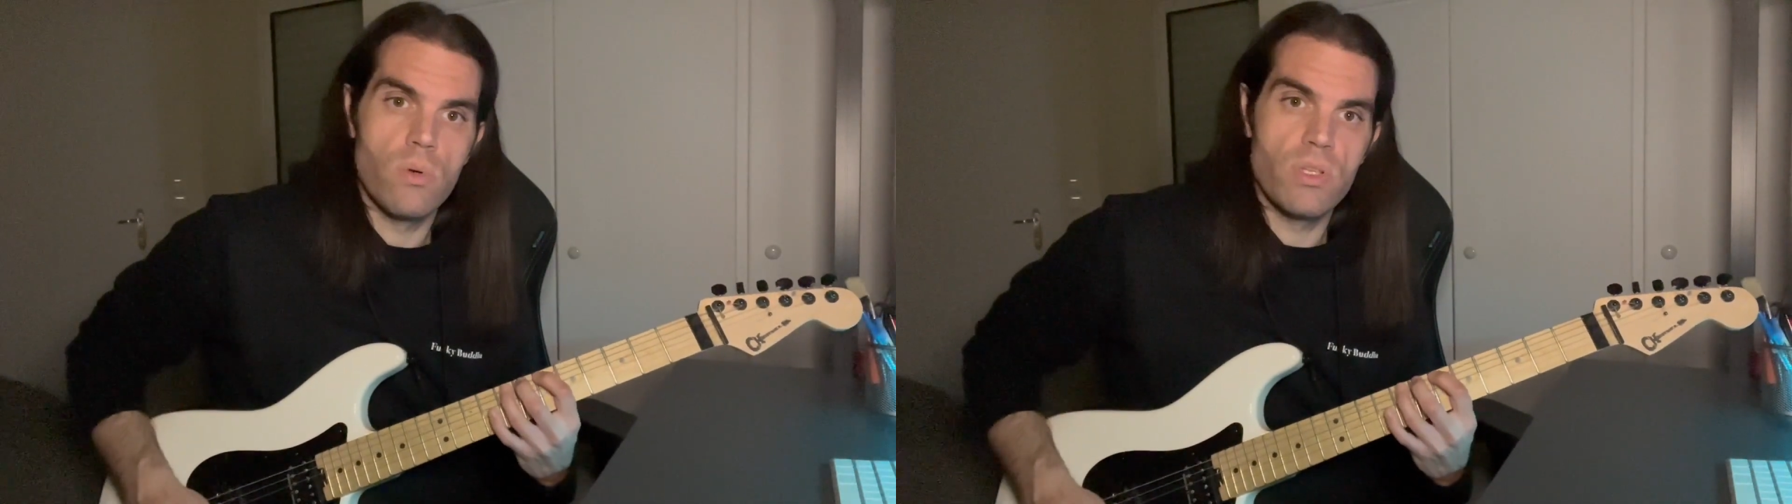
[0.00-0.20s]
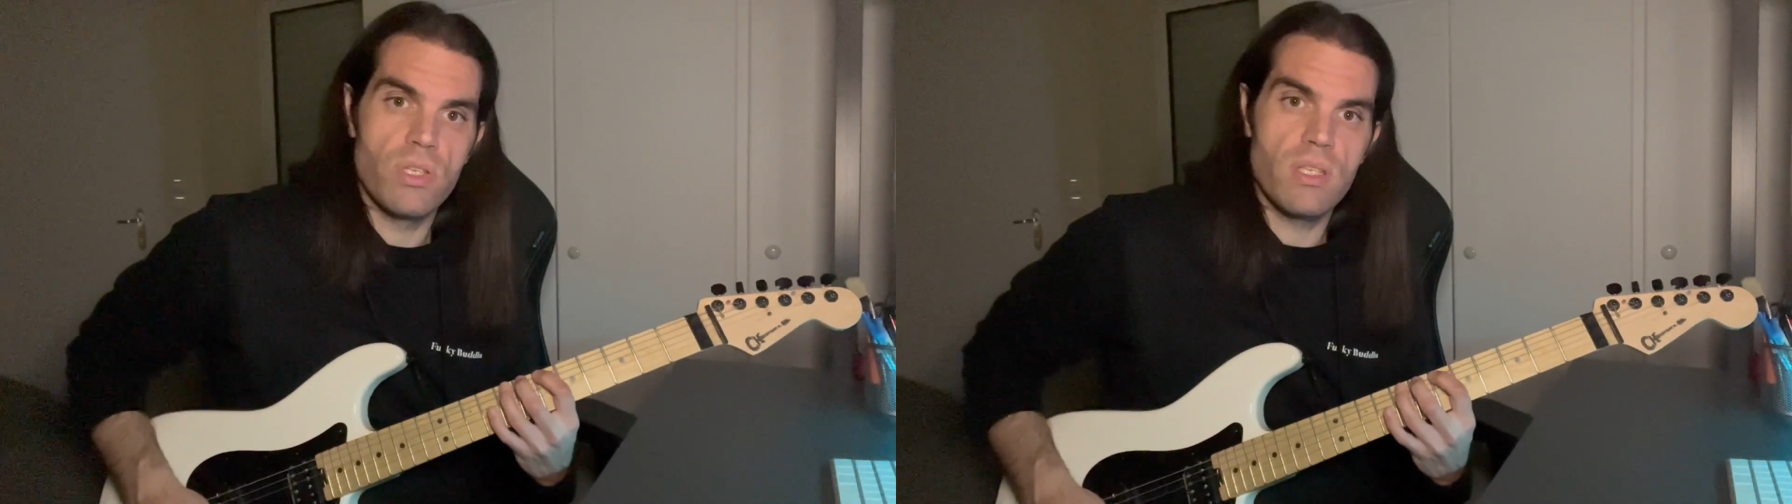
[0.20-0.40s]

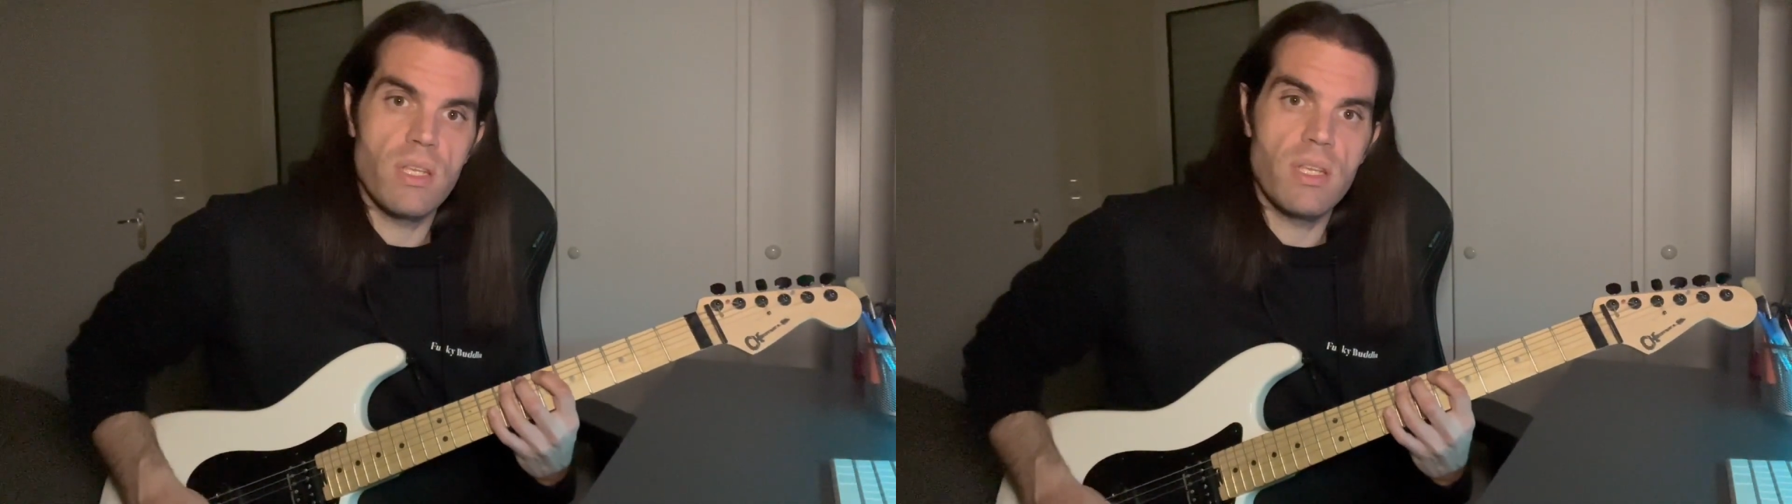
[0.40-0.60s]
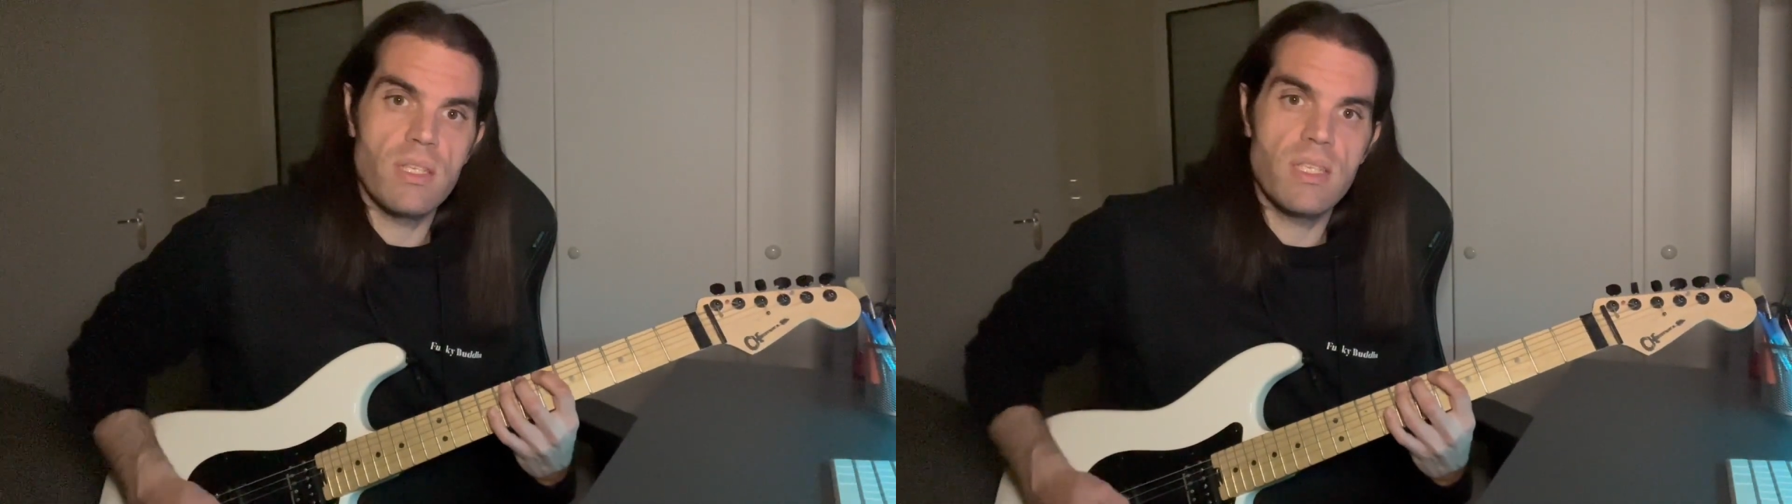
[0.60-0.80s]
which is a
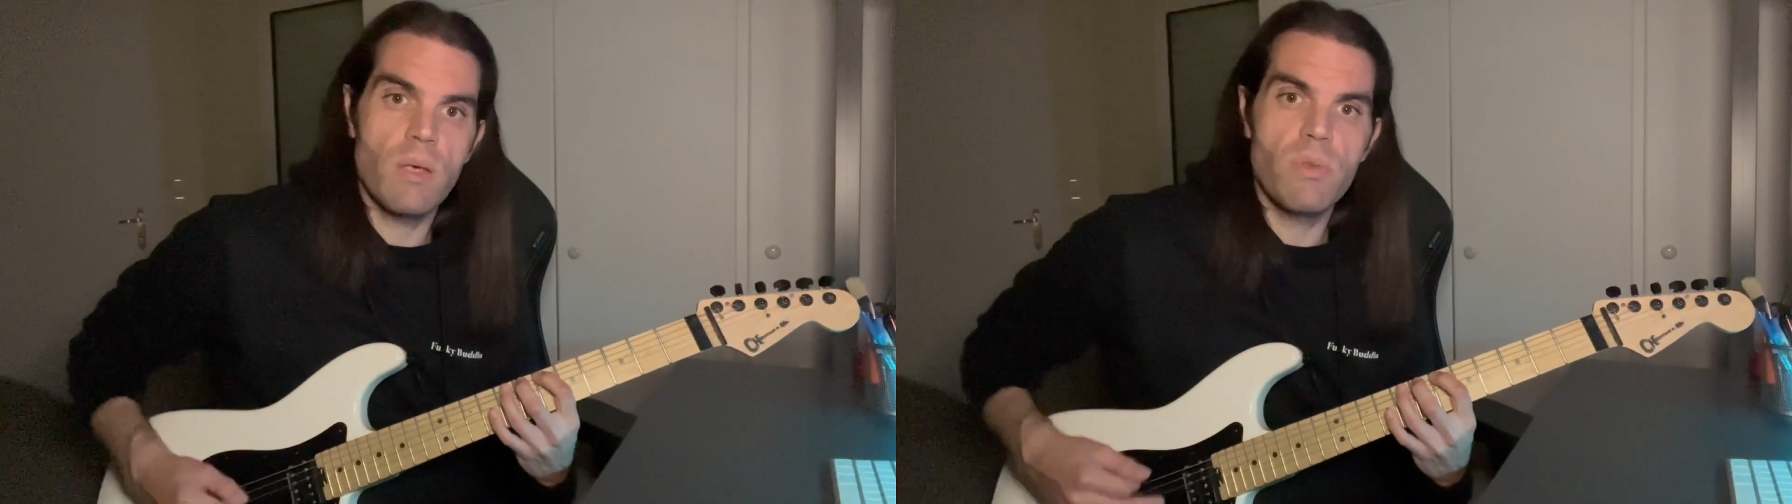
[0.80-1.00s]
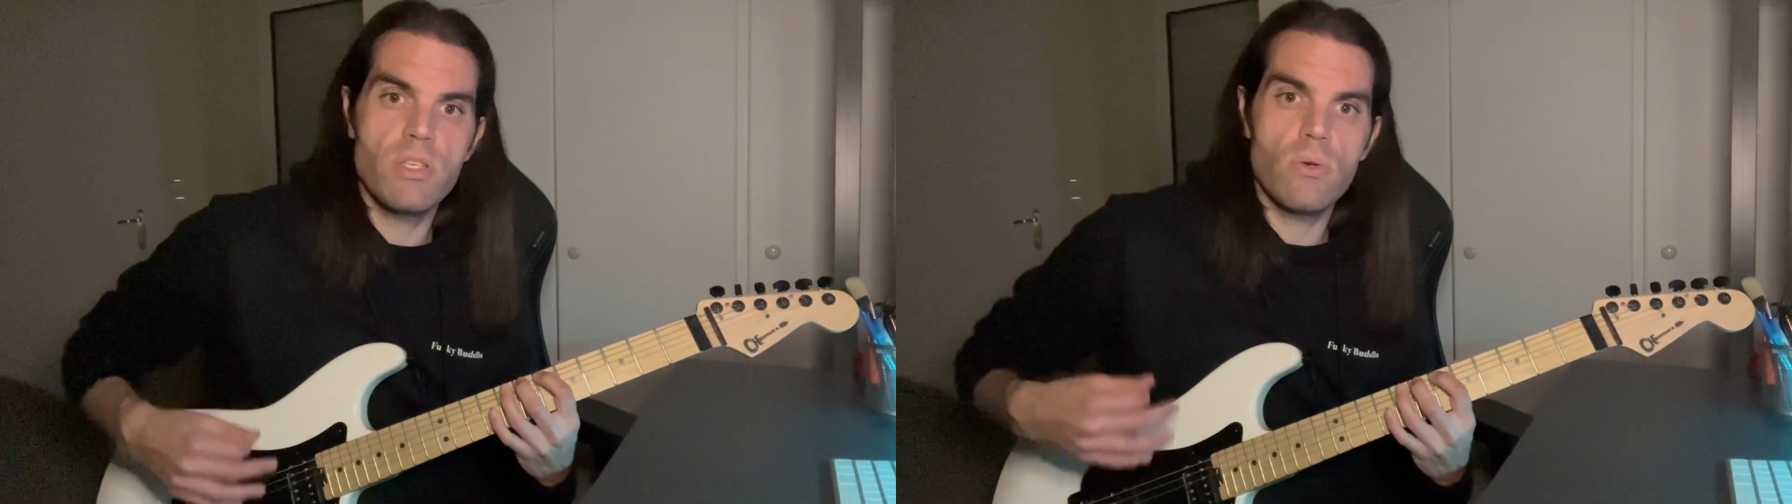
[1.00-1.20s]

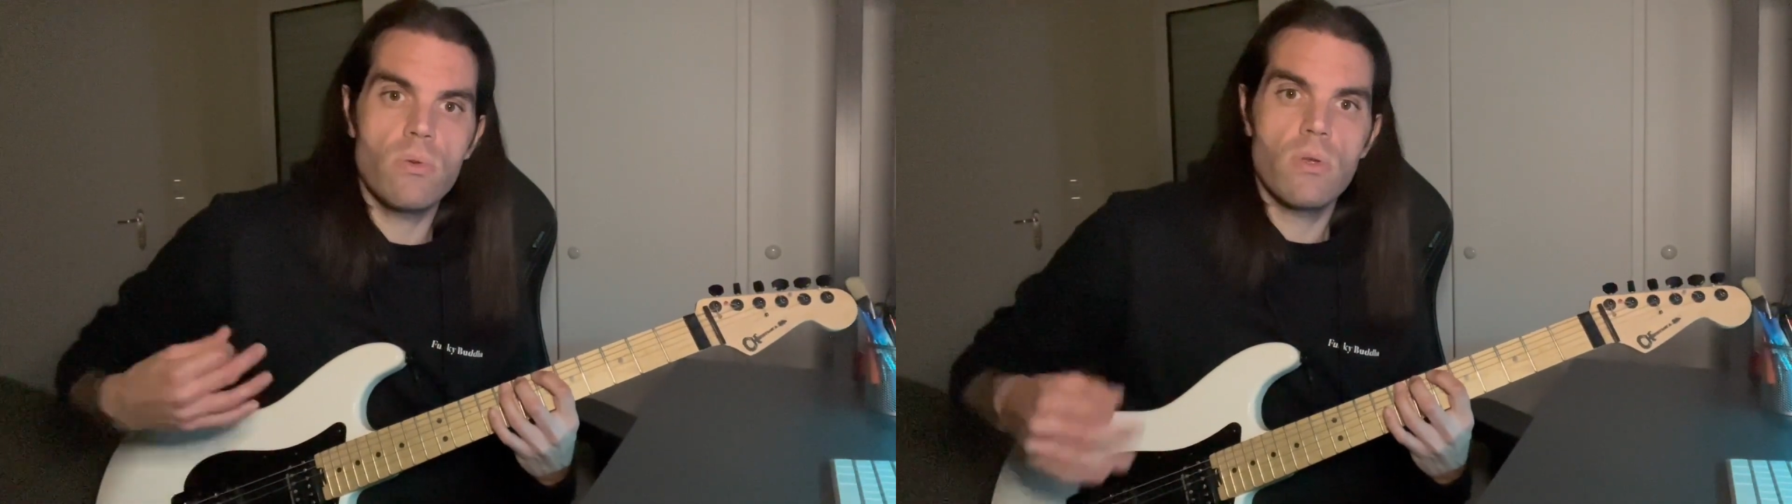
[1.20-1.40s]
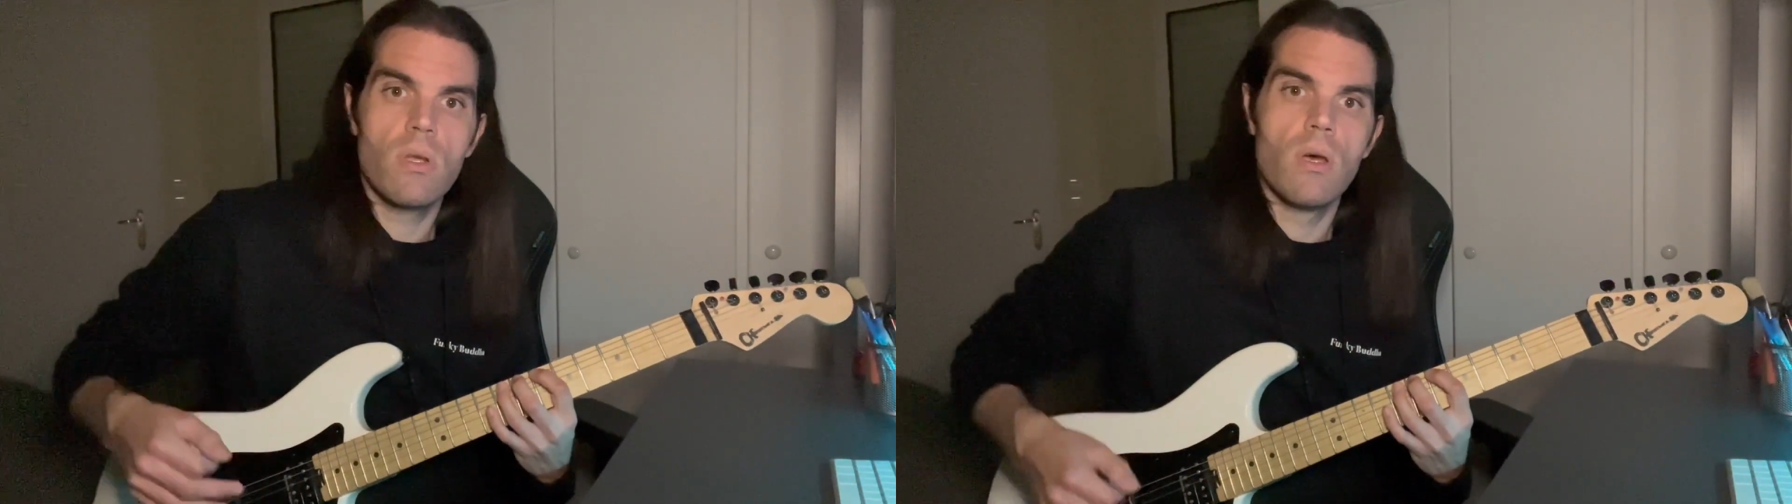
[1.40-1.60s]

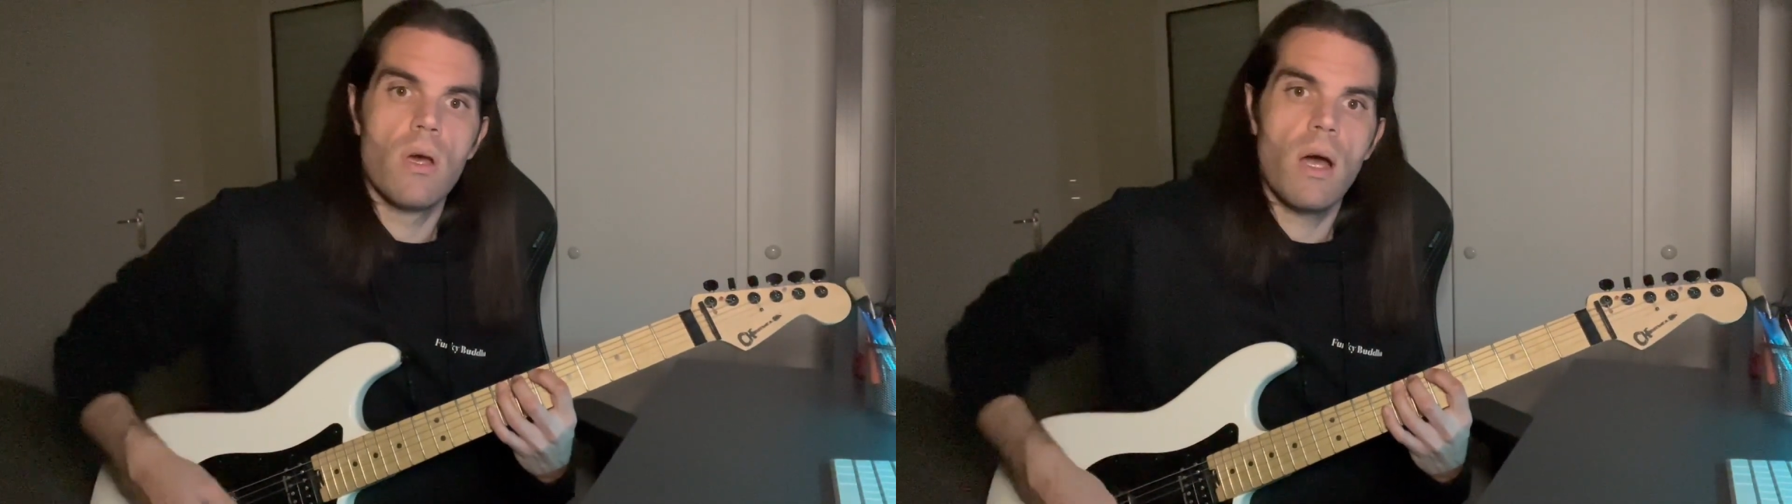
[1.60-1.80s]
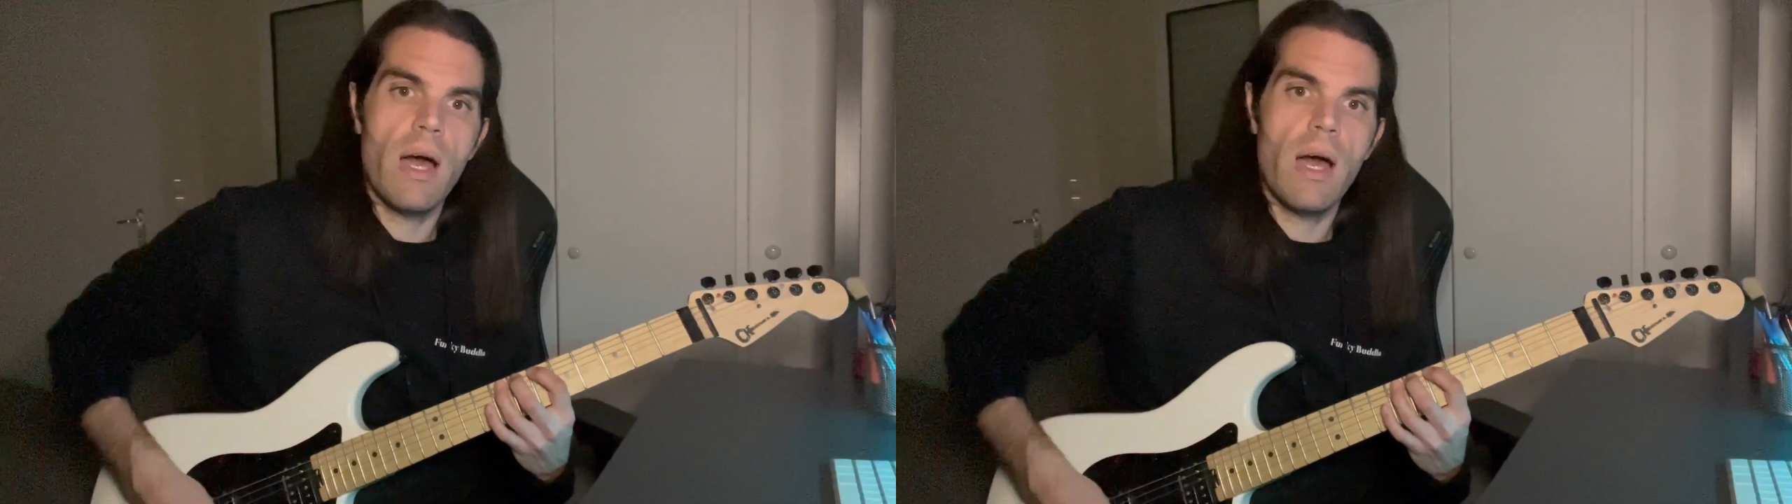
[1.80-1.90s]
semitone